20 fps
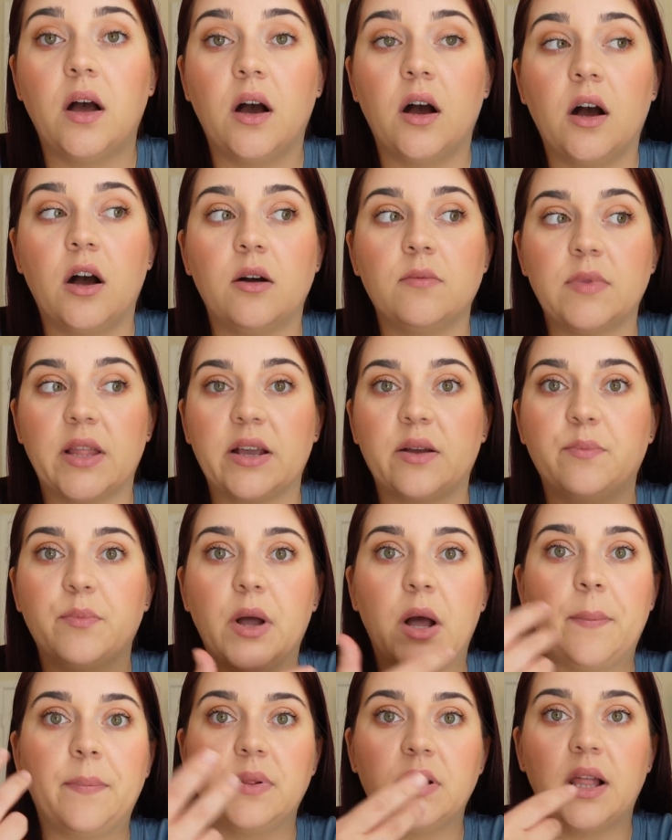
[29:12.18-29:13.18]
Like
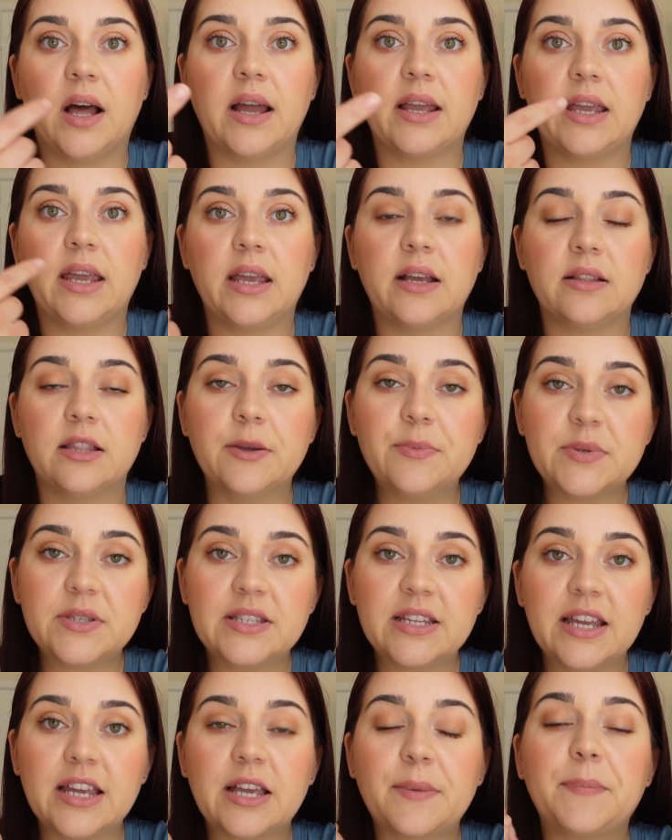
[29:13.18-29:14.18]
applying
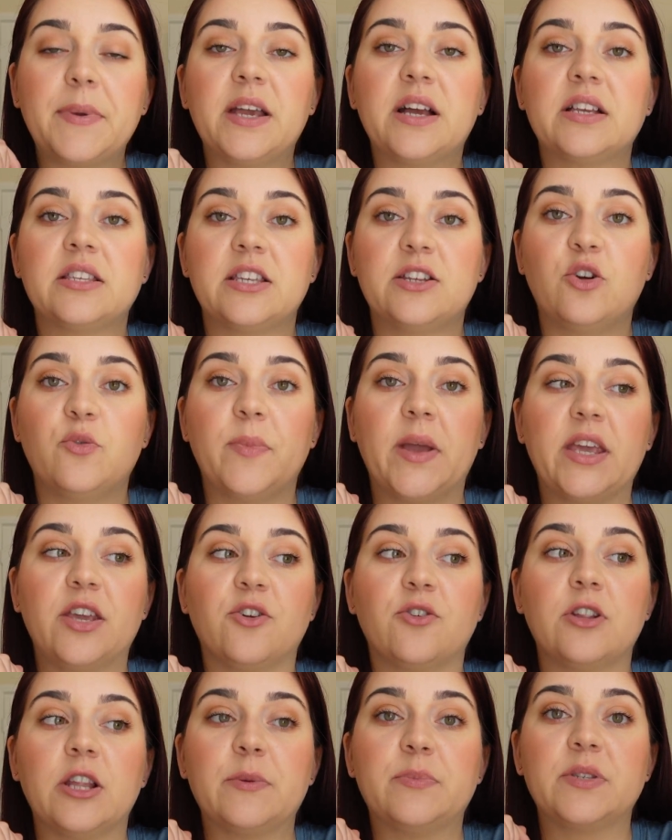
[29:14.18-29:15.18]
lipstick, because it'll make
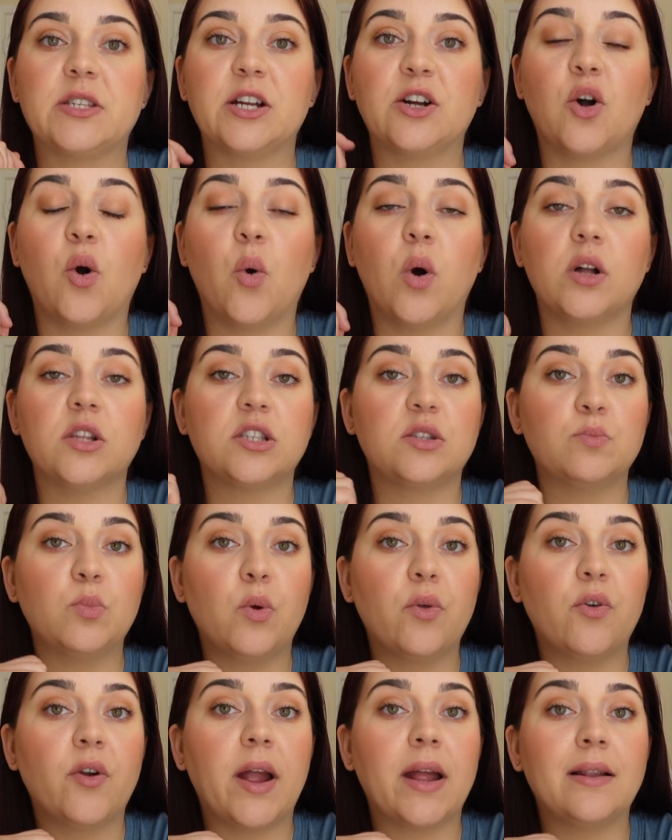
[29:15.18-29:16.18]
your lipstick go on
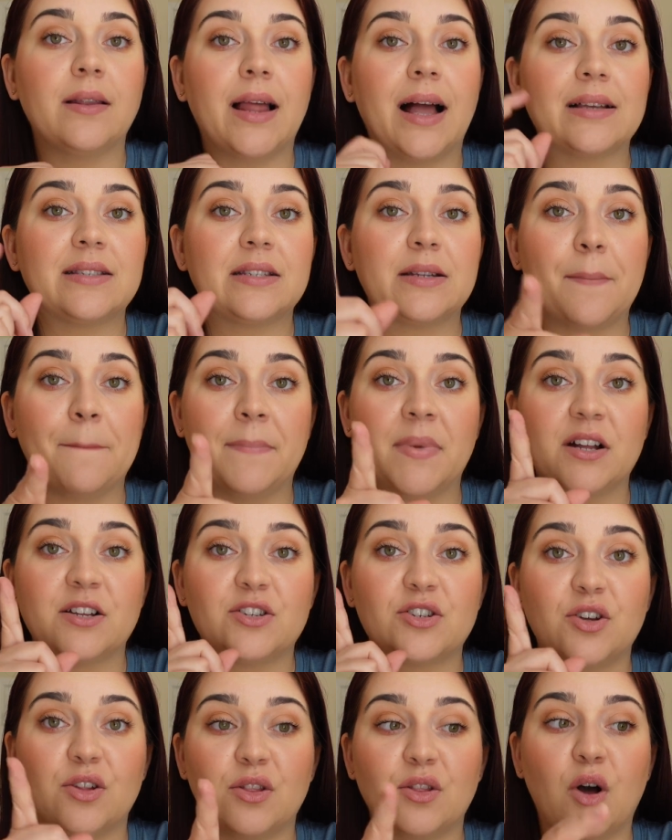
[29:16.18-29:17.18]
smoother and last
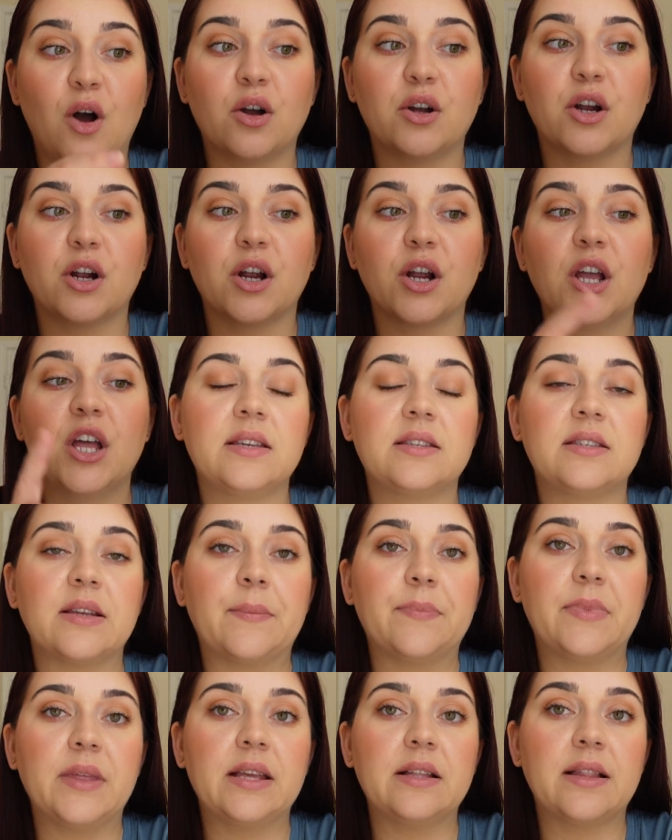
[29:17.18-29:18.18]
much longer.
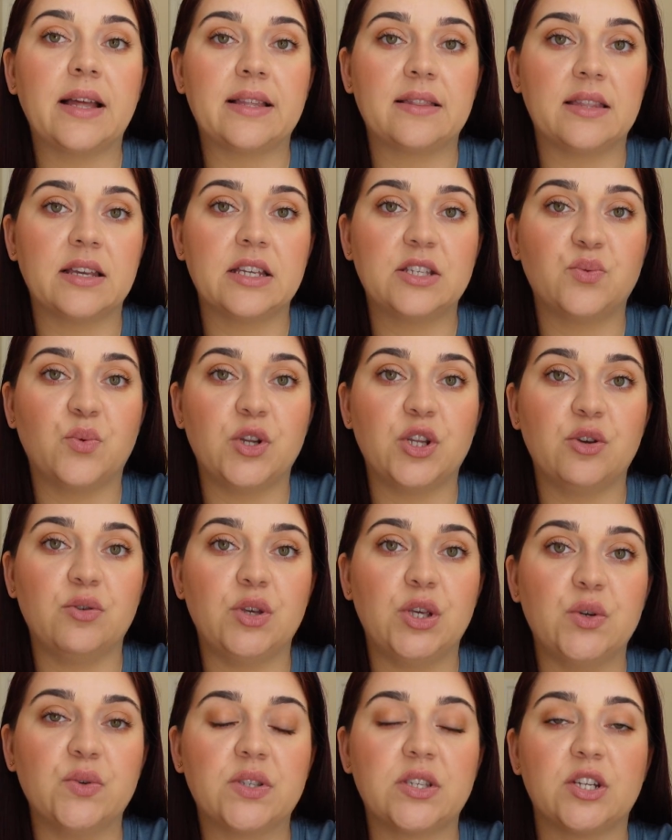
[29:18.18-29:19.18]
Something like this, when you
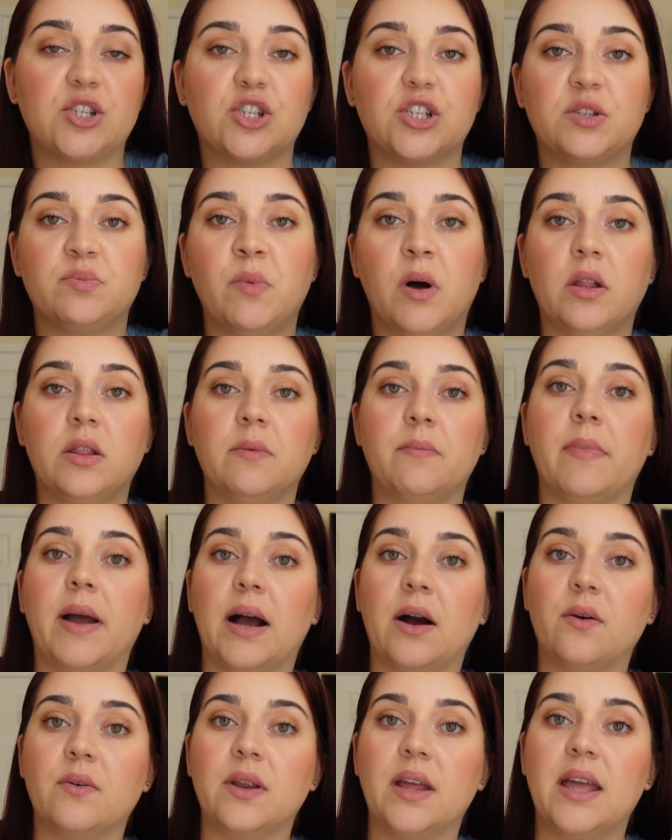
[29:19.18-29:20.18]
use such a small
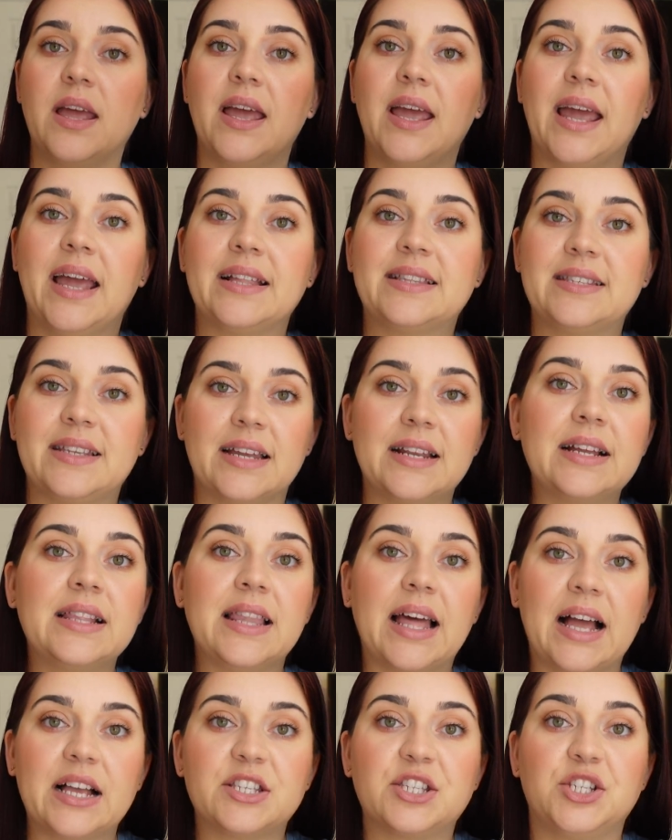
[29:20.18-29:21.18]
amount, it's gonna
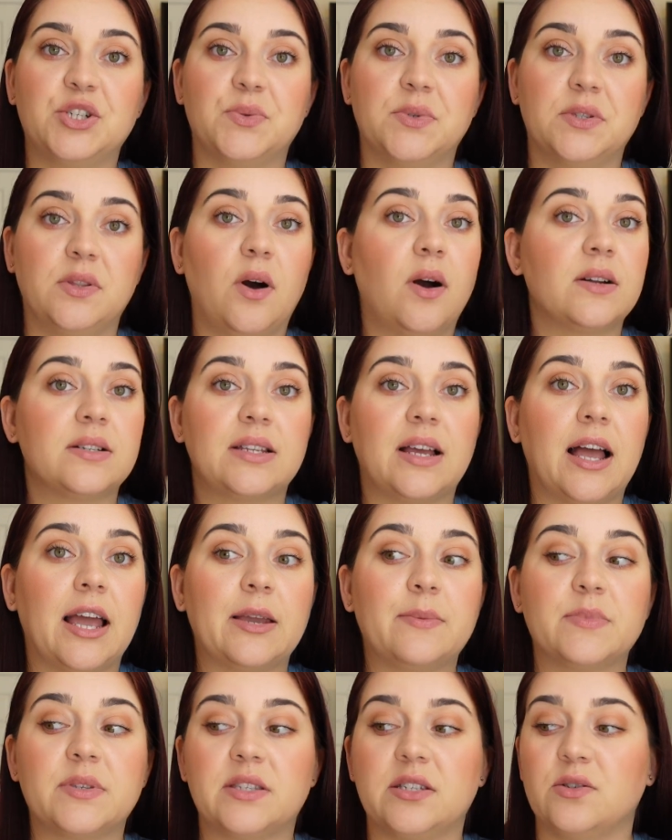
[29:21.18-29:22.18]
last you a long
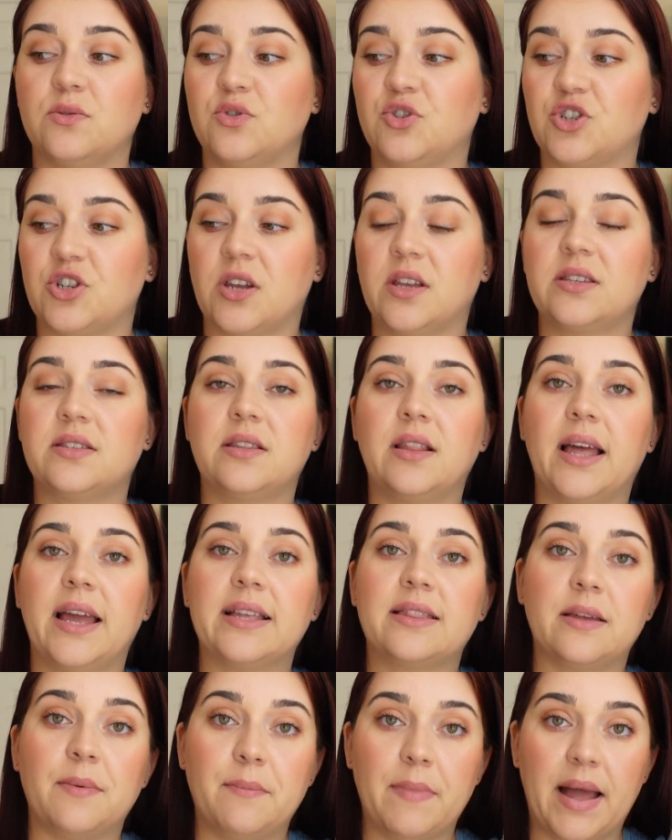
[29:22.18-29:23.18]
time still, just
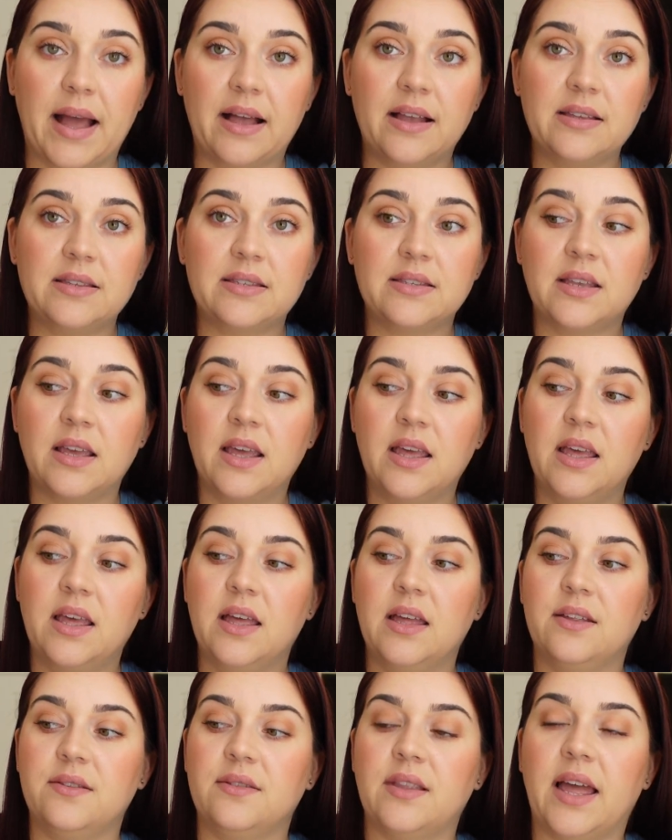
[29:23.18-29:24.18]
like the mask.
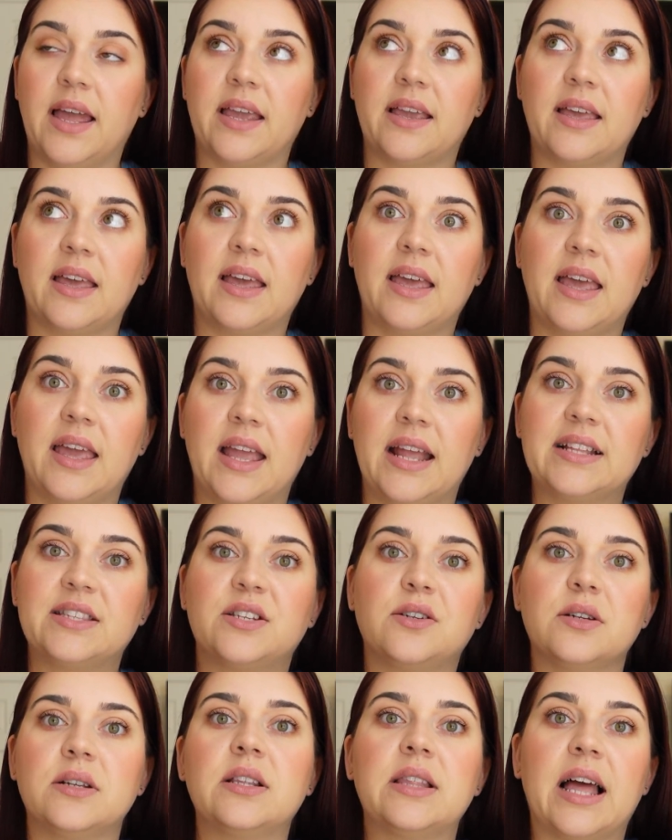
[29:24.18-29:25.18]
Like, it's
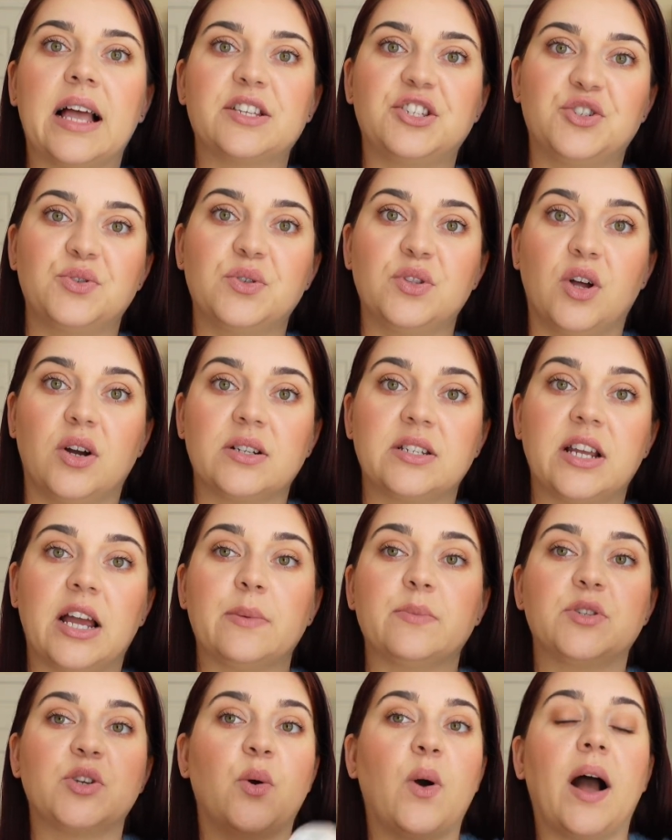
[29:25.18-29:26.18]
gonna last you a long
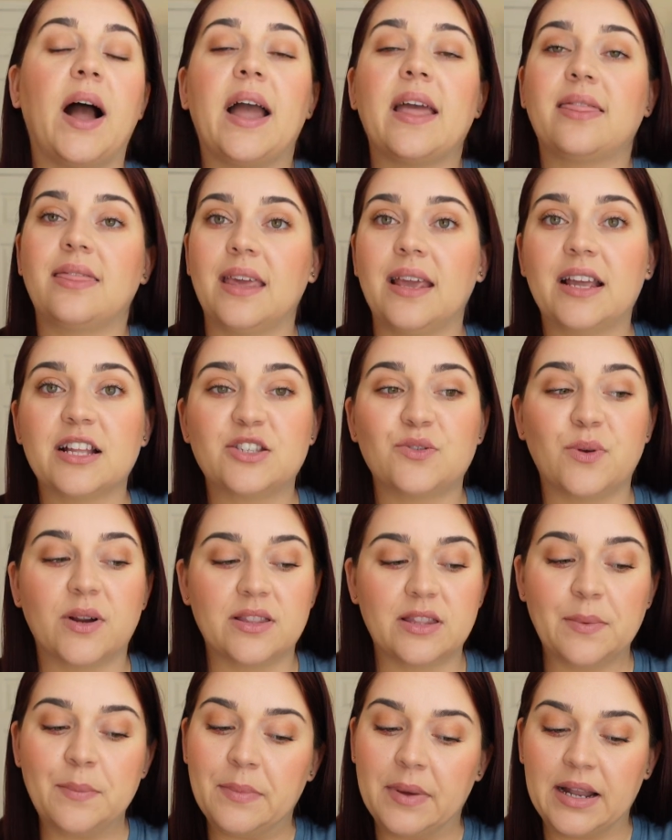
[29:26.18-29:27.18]
time. So I think it's
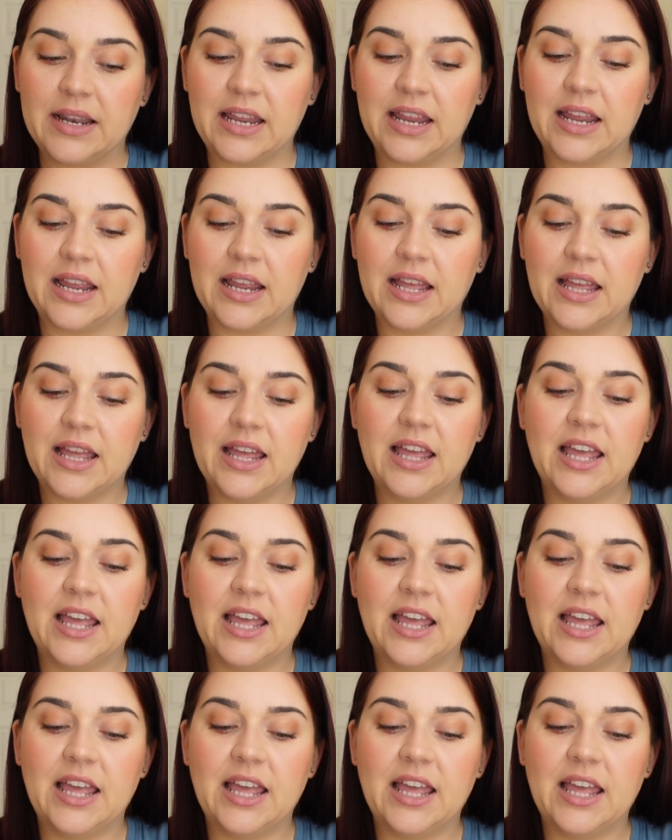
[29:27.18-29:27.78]
worth the money.